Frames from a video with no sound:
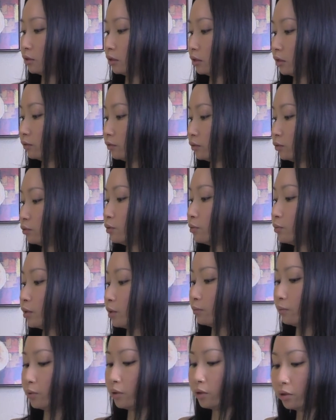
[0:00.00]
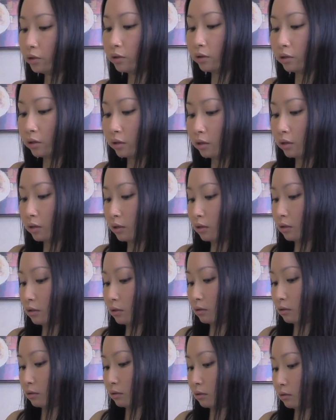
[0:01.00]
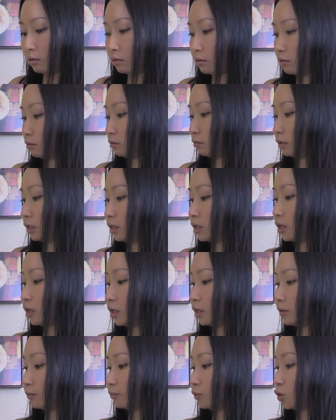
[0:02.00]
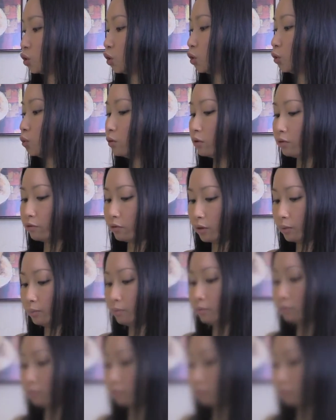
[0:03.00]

If you remember, we cut up 2 of them.